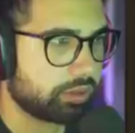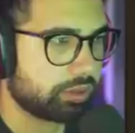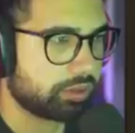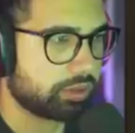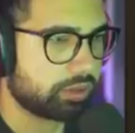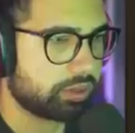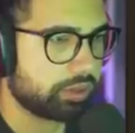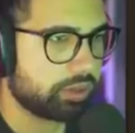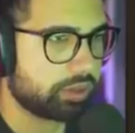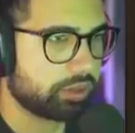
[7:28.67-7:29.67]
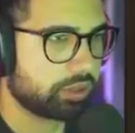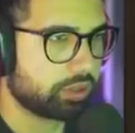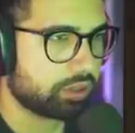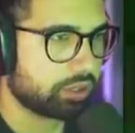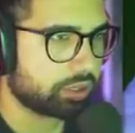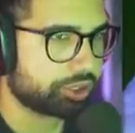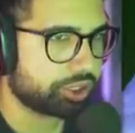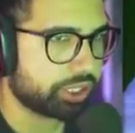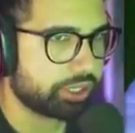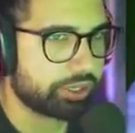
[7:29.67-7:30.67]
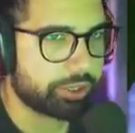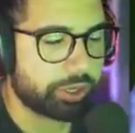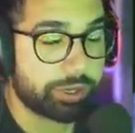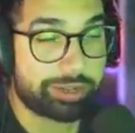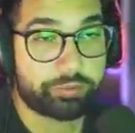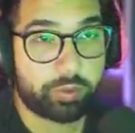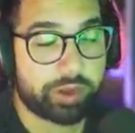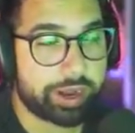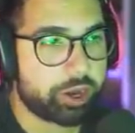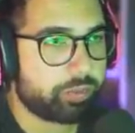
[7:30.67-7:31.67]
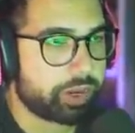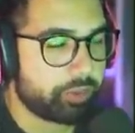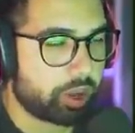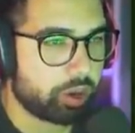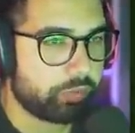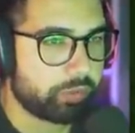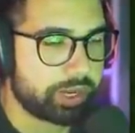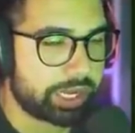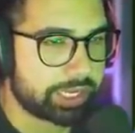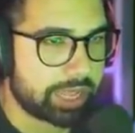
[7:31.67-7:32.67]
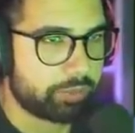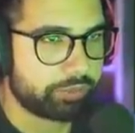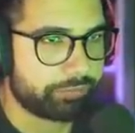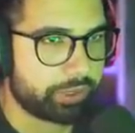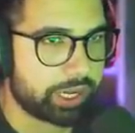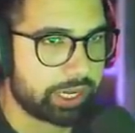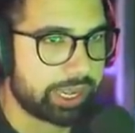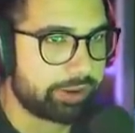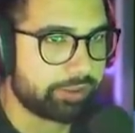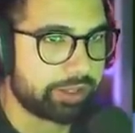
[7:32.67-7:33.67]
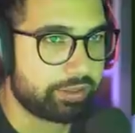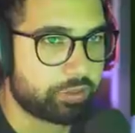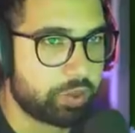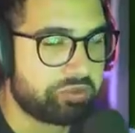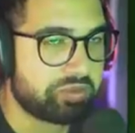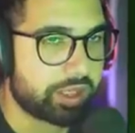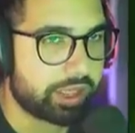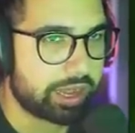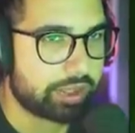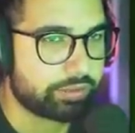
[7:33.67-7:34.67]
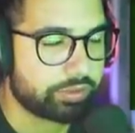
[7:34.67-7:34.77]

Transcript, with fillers: Oh, shit. Dude, I swear, when I hear people all over me like that with the freaking gliders, it creeps me the hell out,